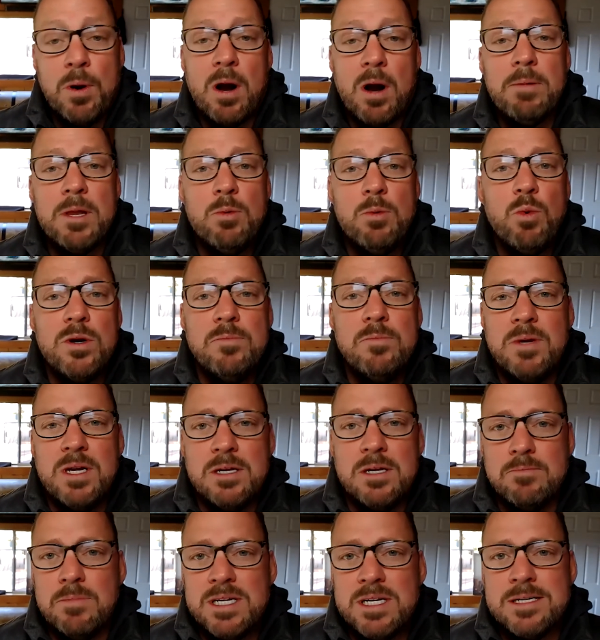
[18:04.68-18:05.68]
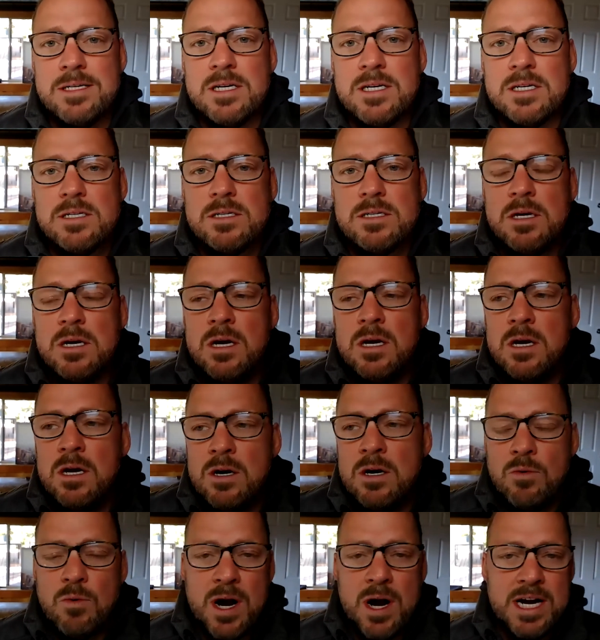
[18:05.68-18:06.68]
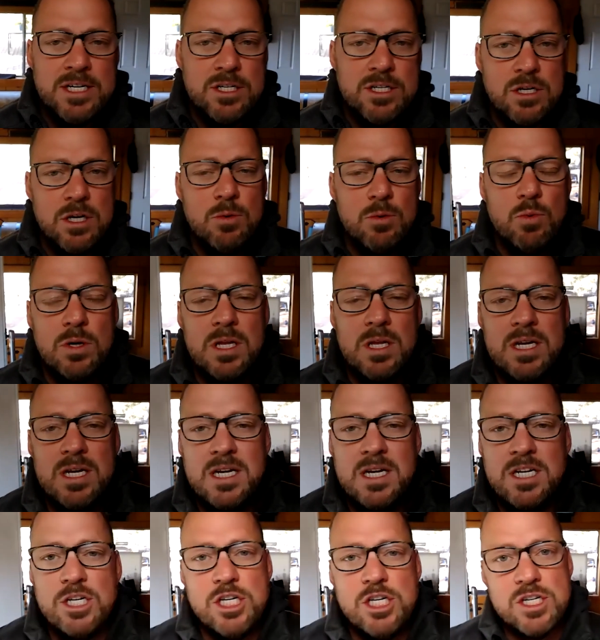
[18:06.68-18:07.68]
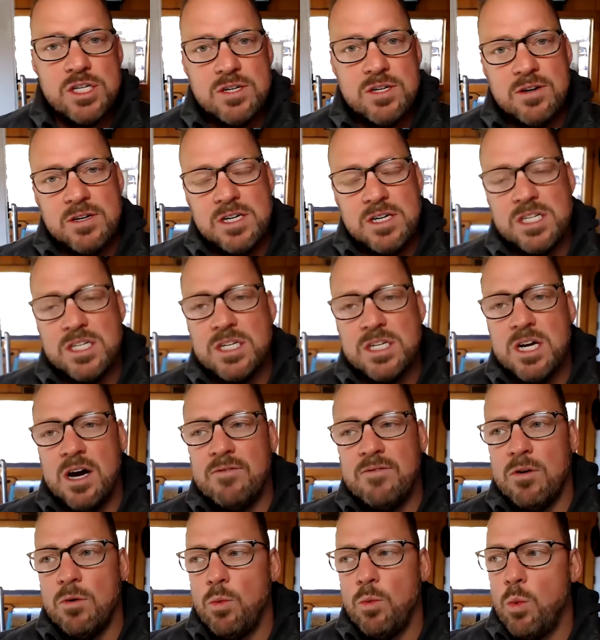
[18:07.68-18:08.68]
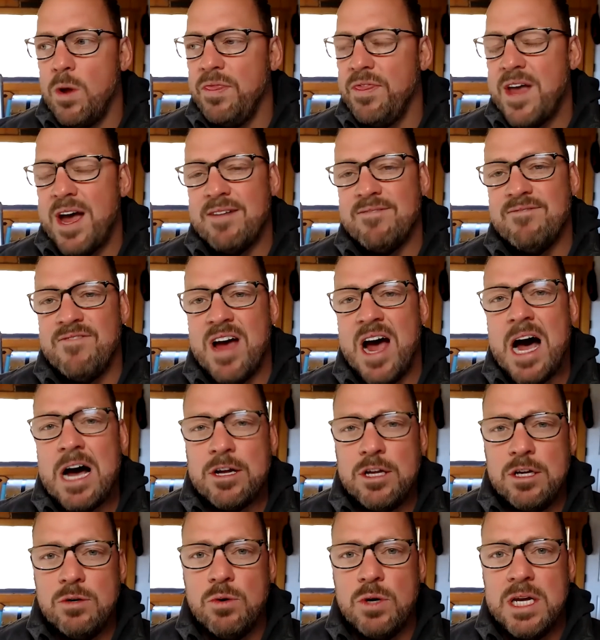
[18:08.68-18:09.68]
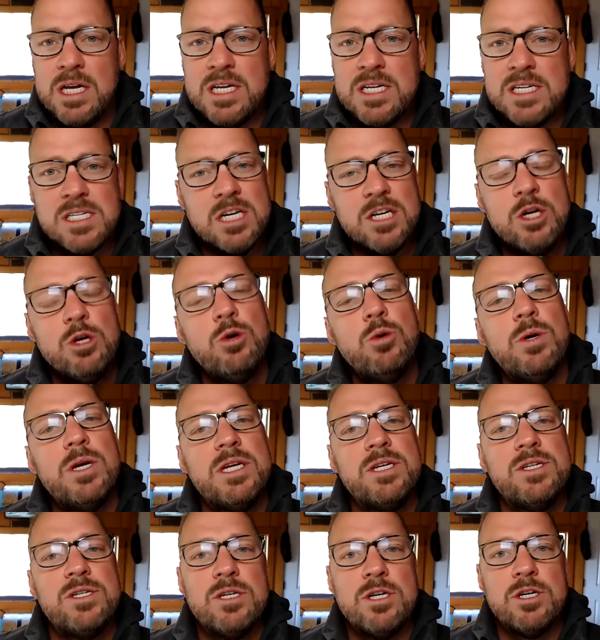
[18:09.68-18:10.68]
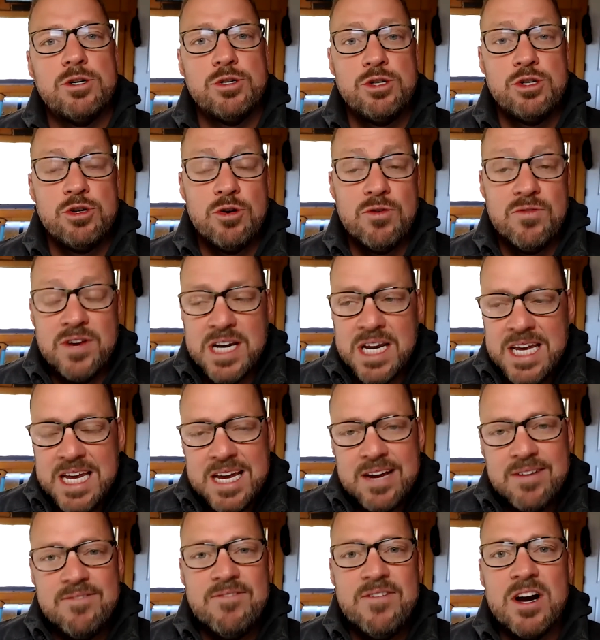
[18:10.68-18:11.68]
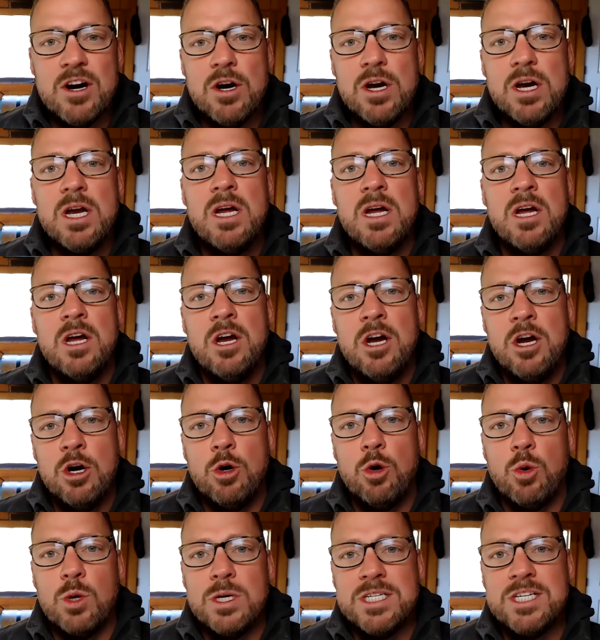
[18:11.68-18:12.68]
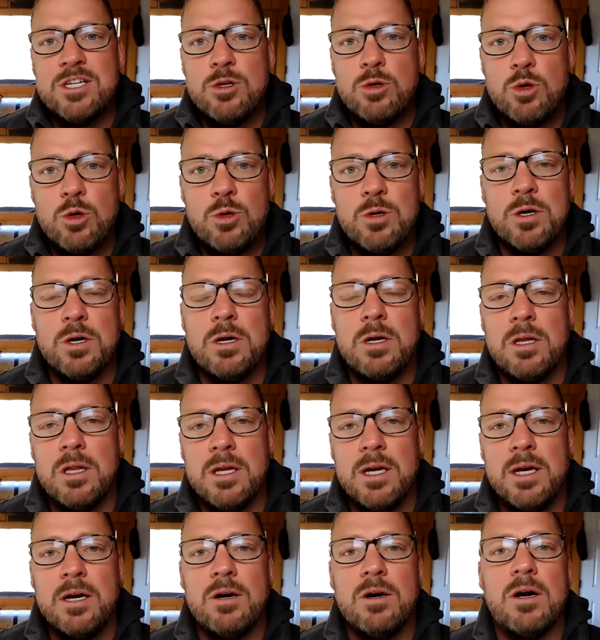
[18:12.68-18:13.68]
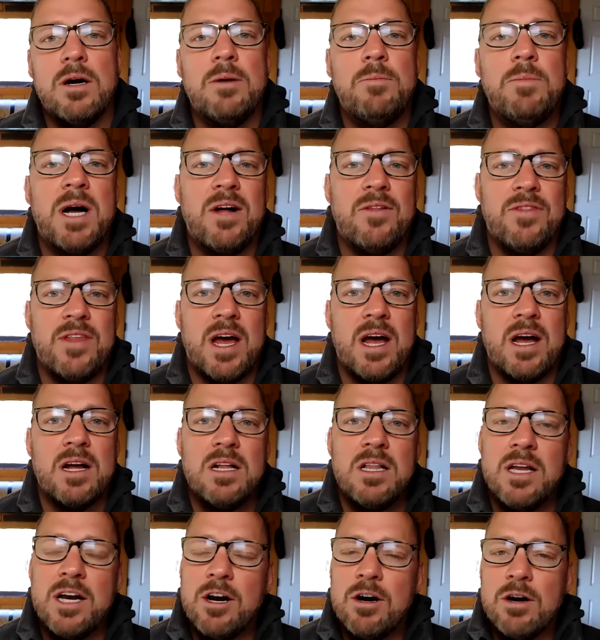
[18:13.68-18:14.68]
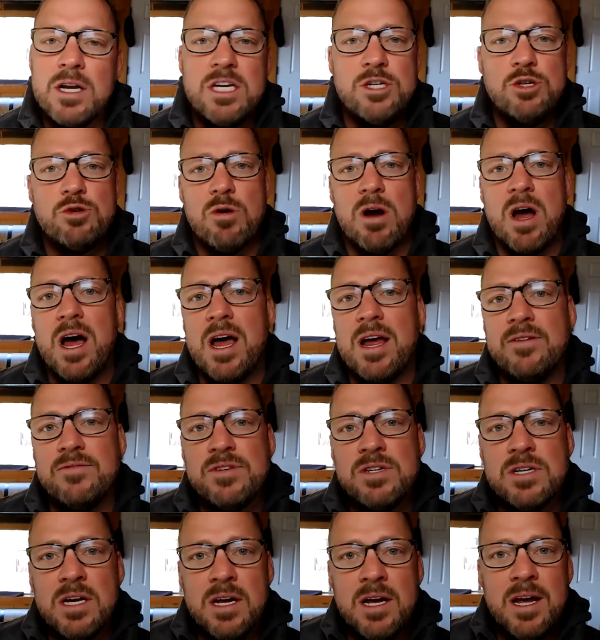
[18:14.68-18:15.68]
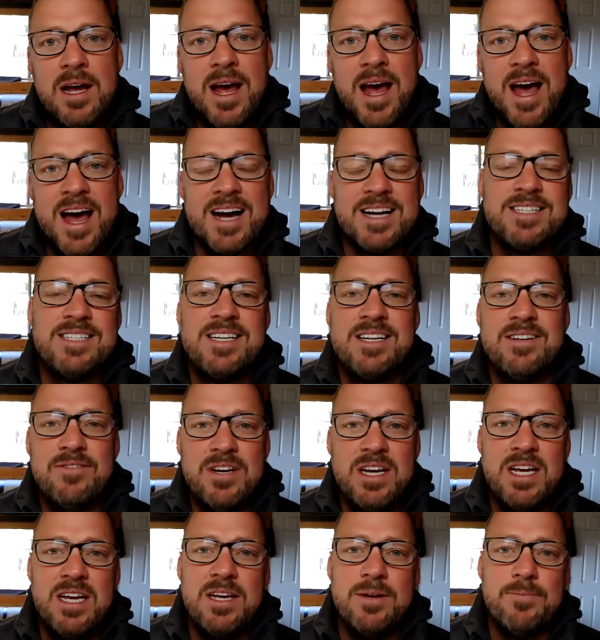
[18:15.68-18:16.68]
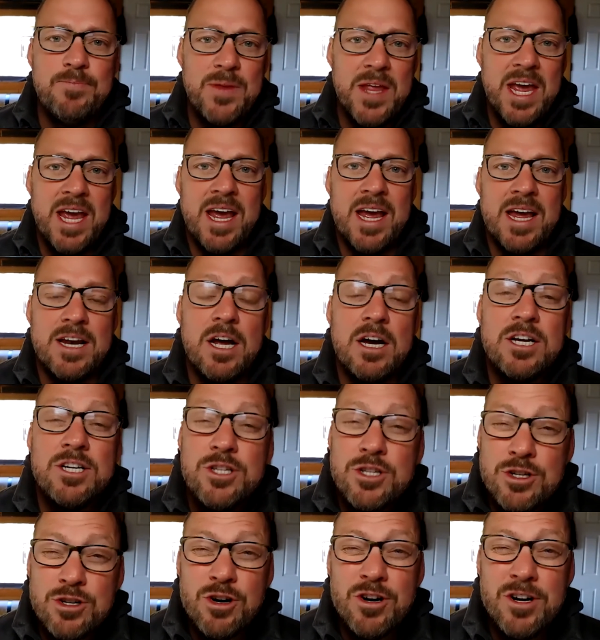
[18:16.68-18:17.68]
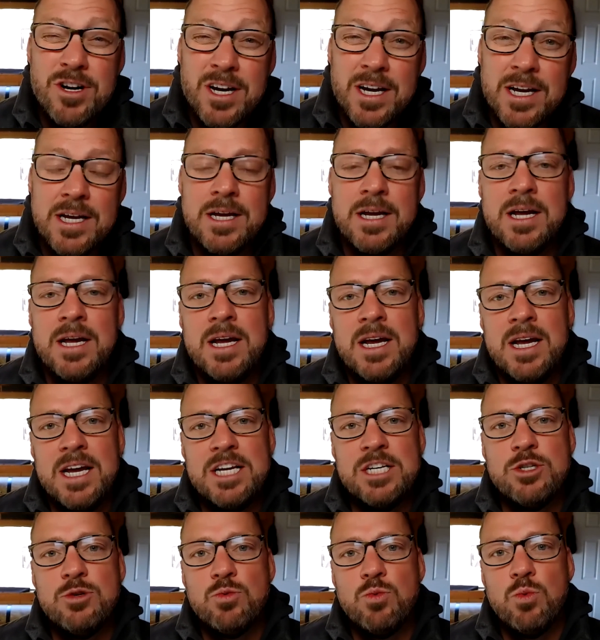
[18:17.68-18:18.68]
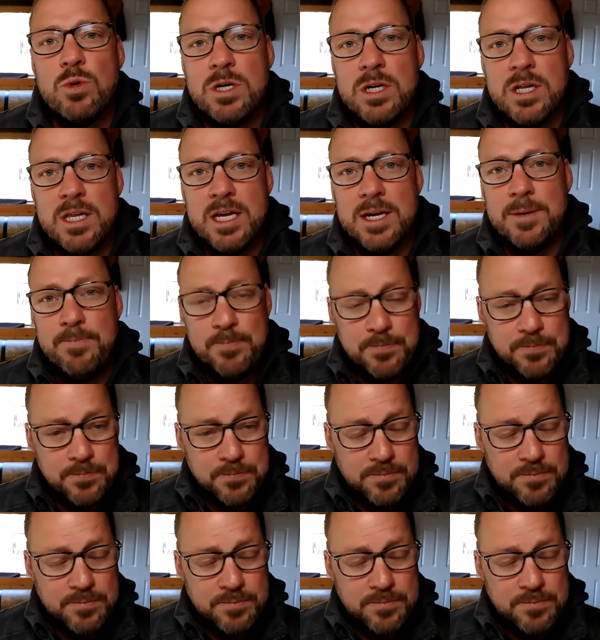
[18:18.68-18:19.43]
probably wouldn't be in business, right? So you really need to just discover what that value is and who it is that you're serving, and get very crystal clear about that. Clarity drives activity, and uncertainty is really